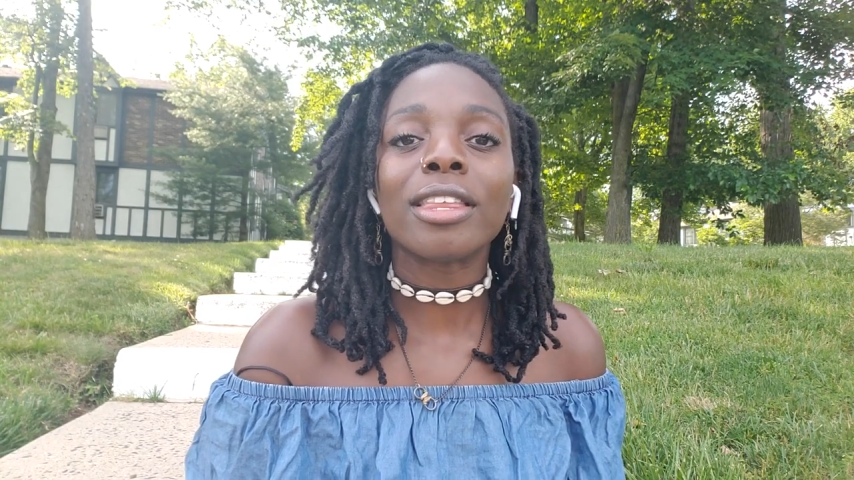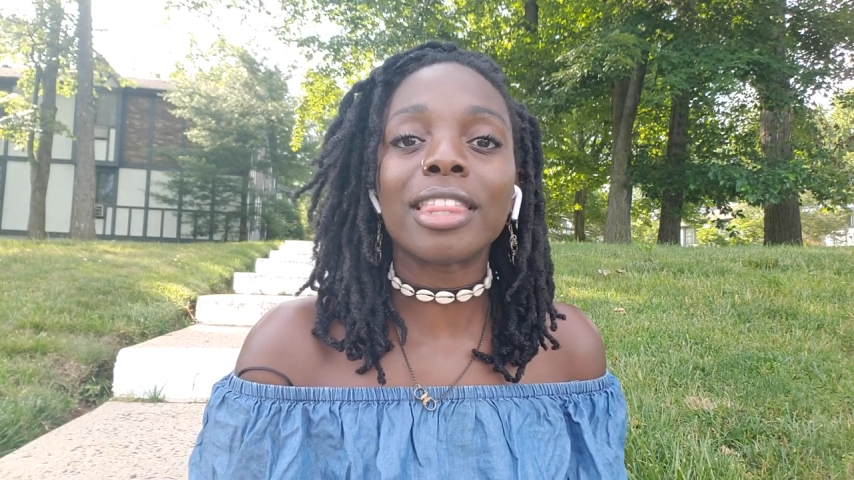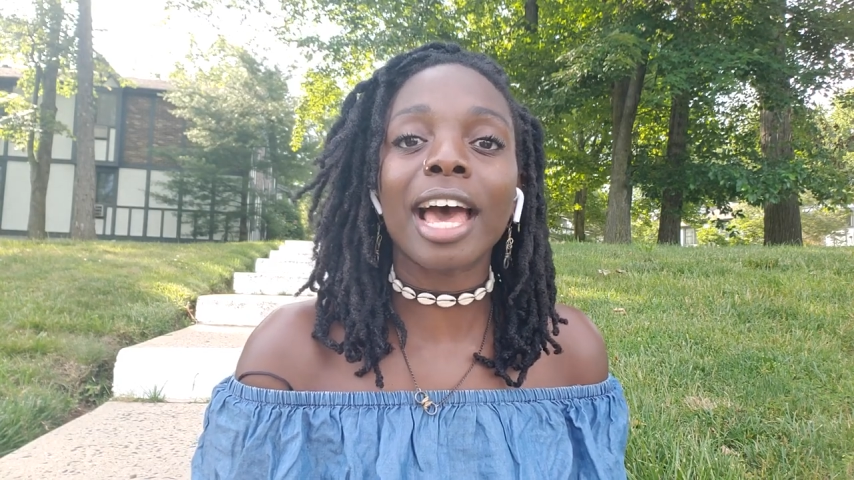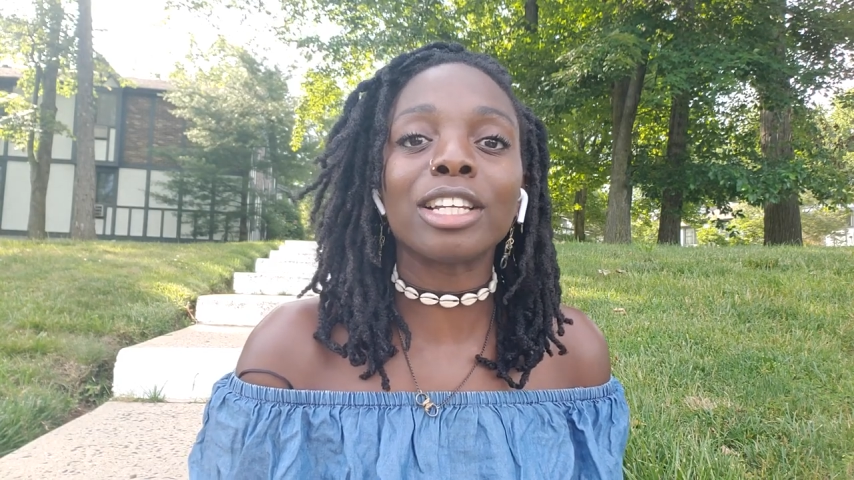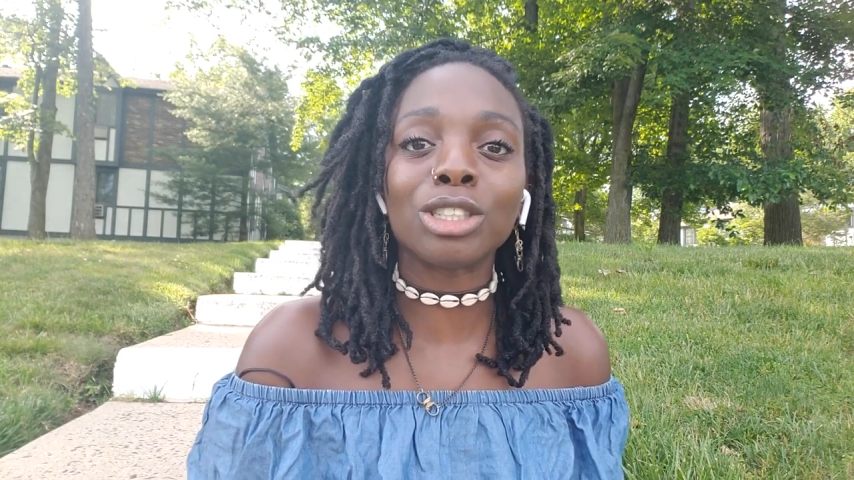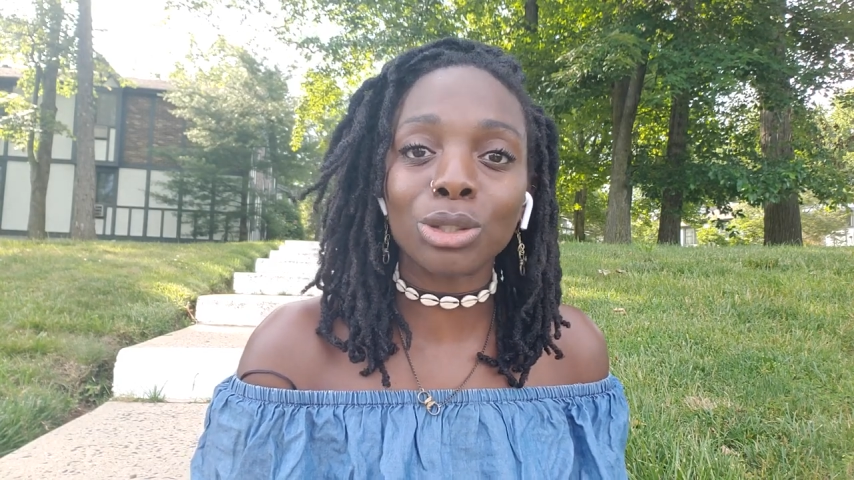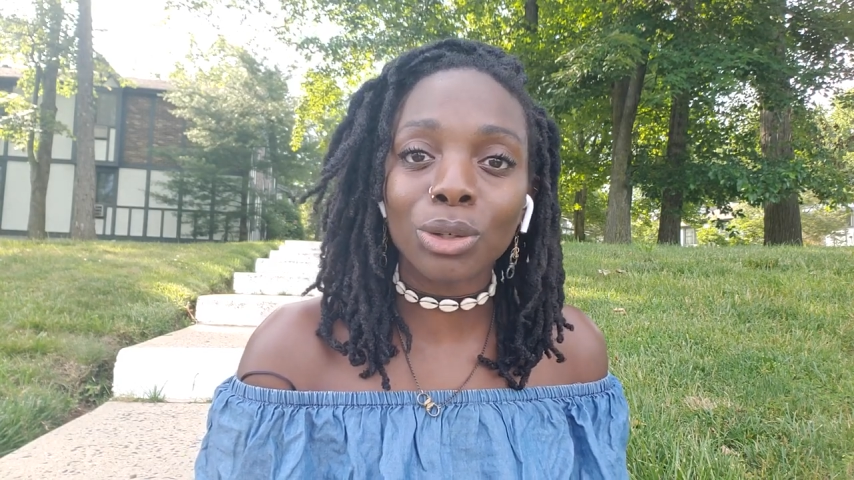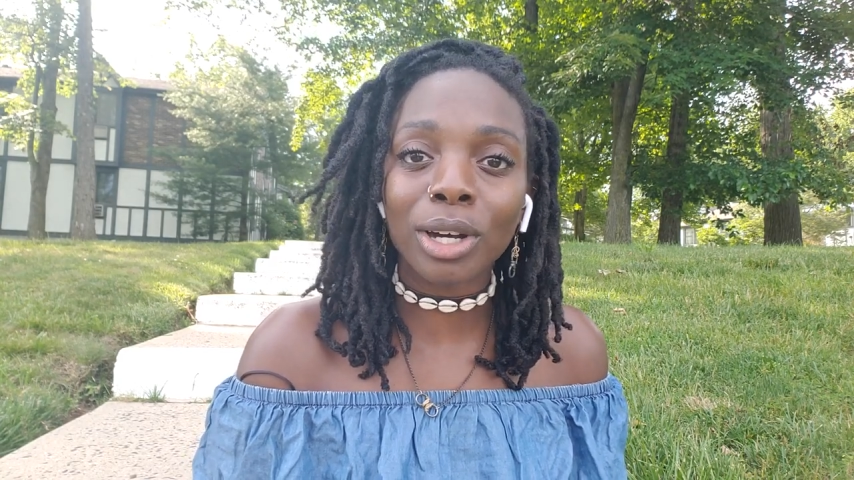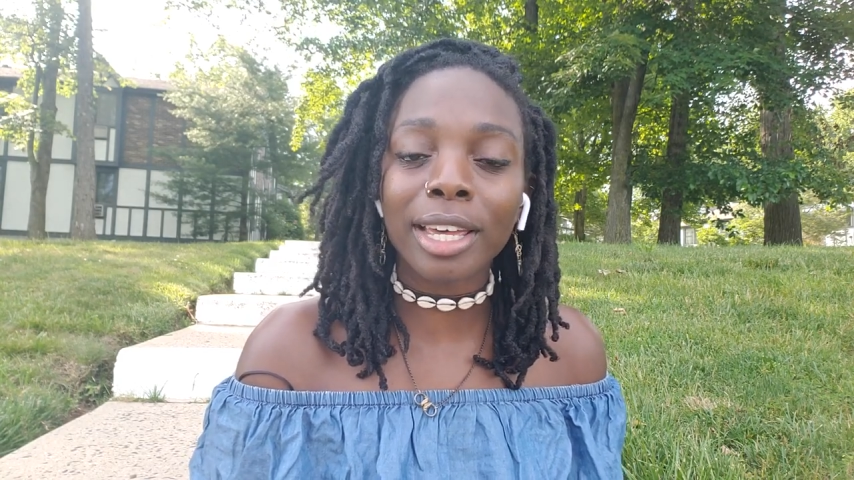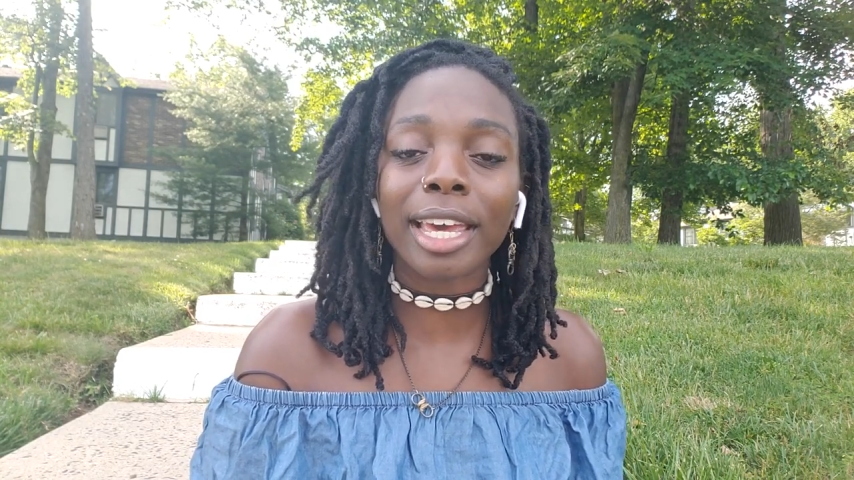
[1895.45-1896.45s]
that
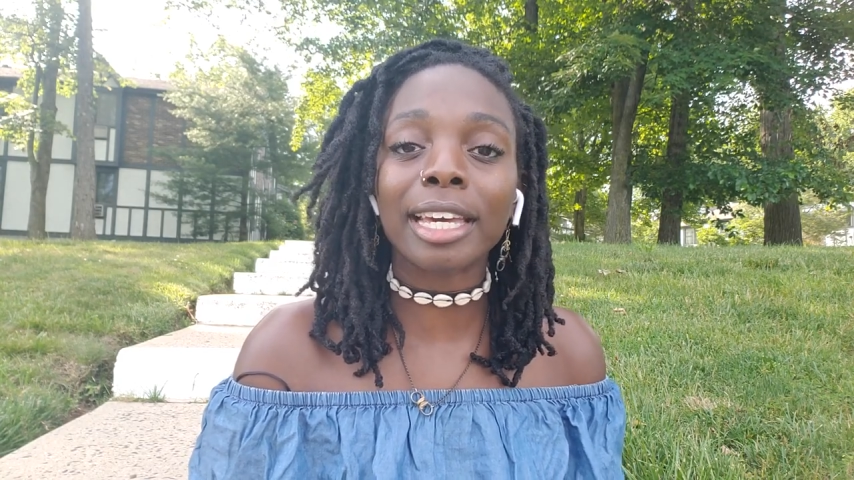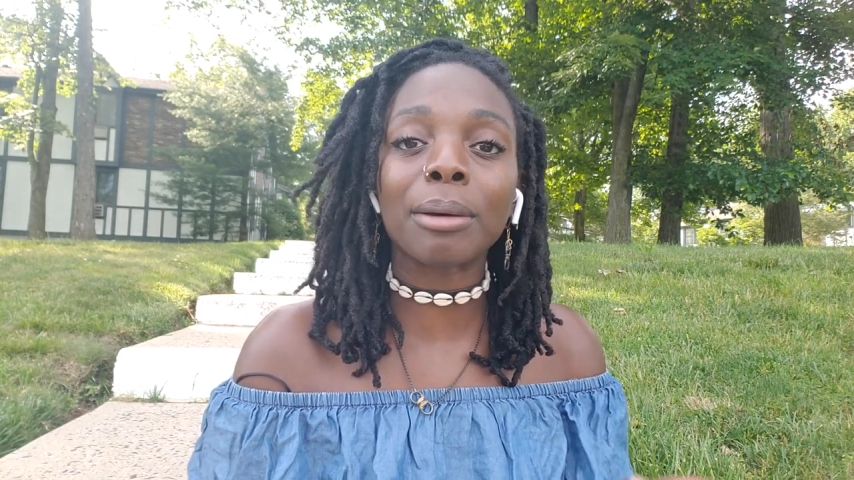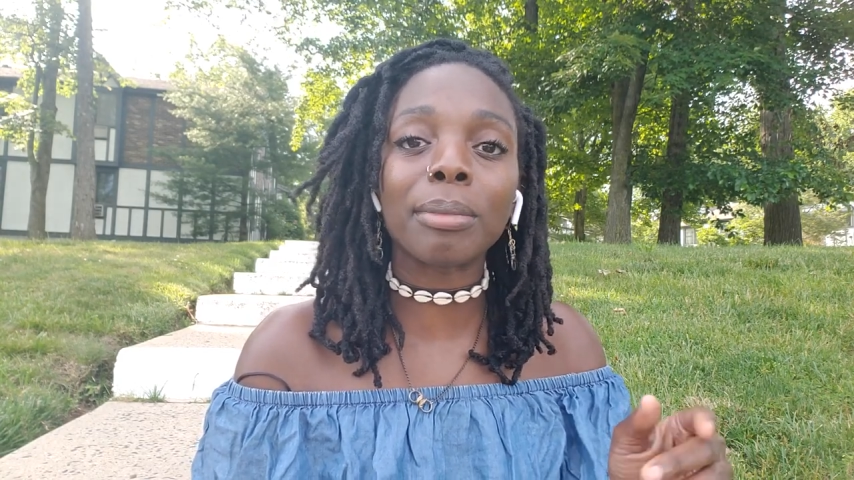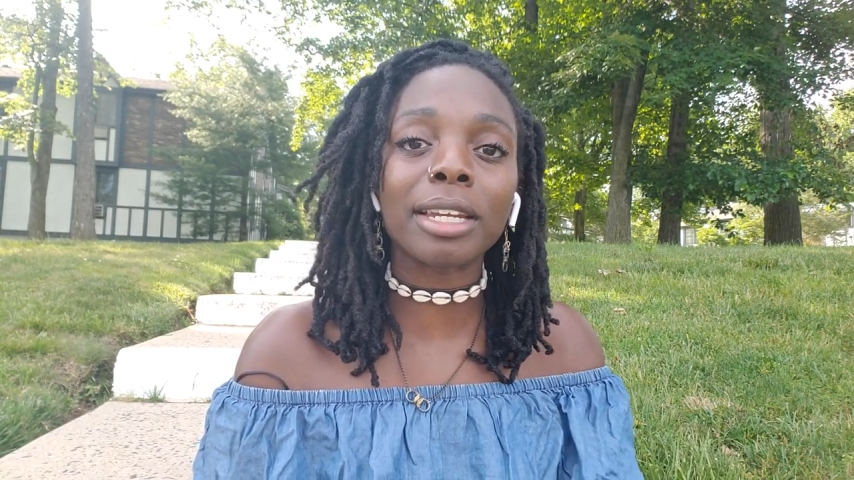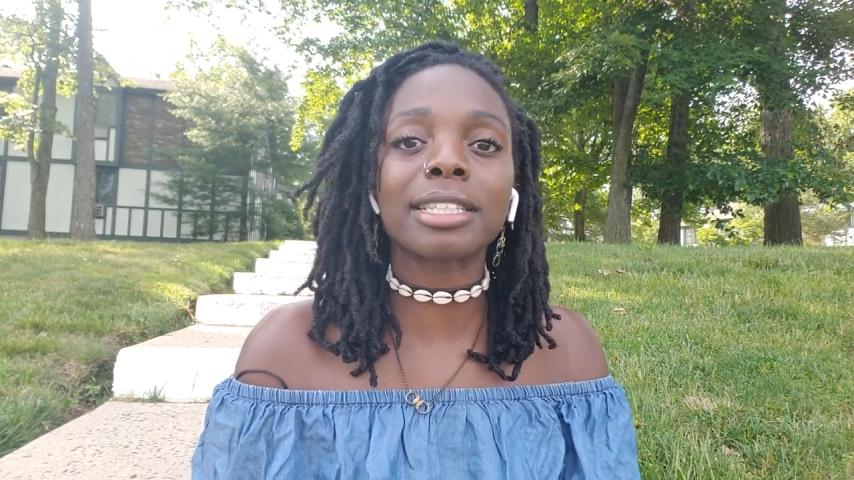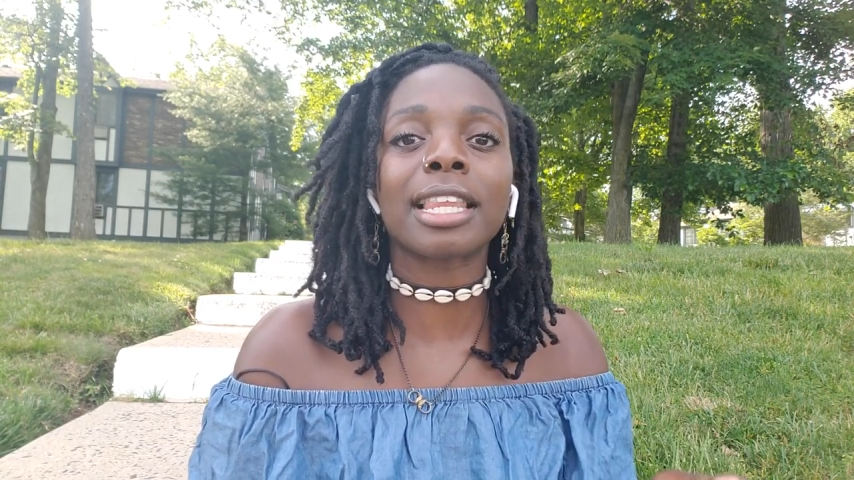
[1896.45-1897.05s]
joy and committing to